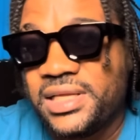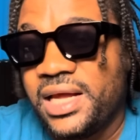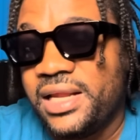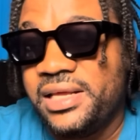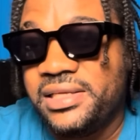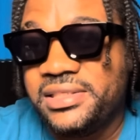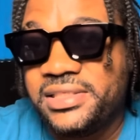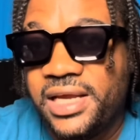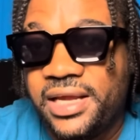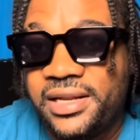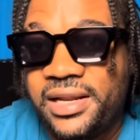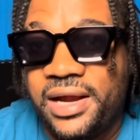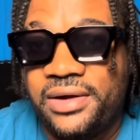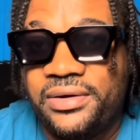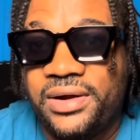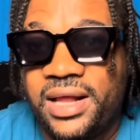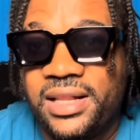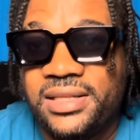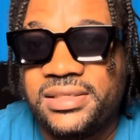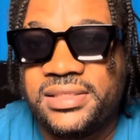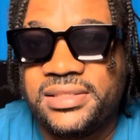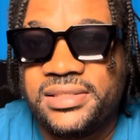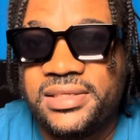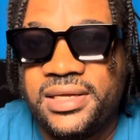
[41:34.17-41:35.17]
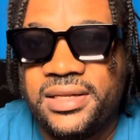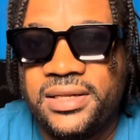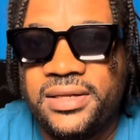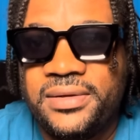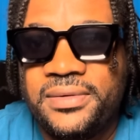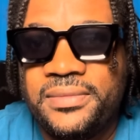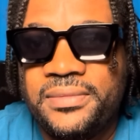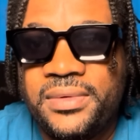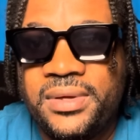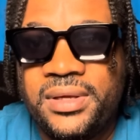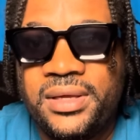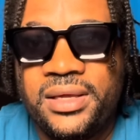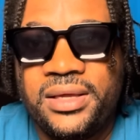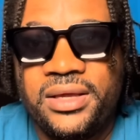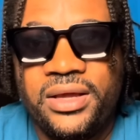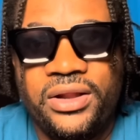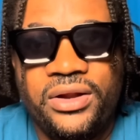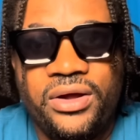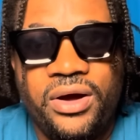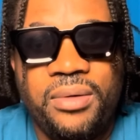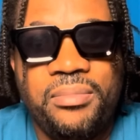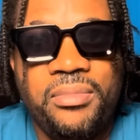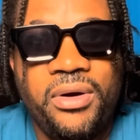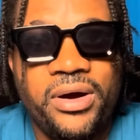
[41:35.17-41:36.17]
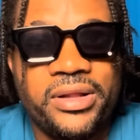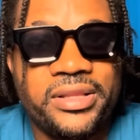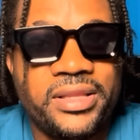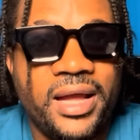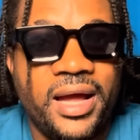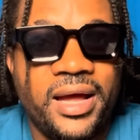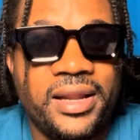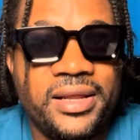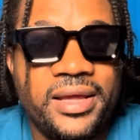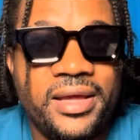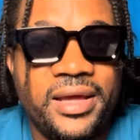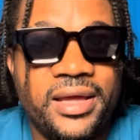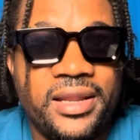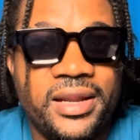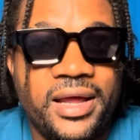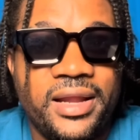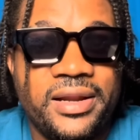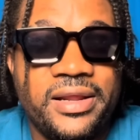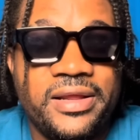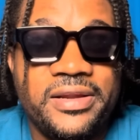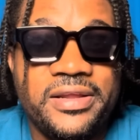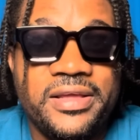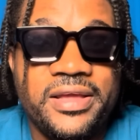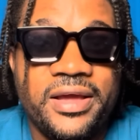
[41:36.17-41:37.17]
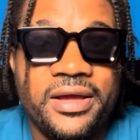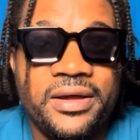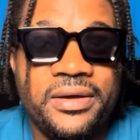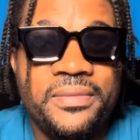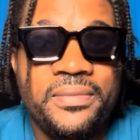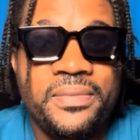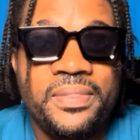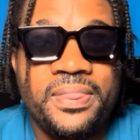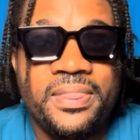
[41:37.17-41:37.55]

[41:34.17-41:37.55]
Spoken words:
At the general still, you know, but at the end of the day,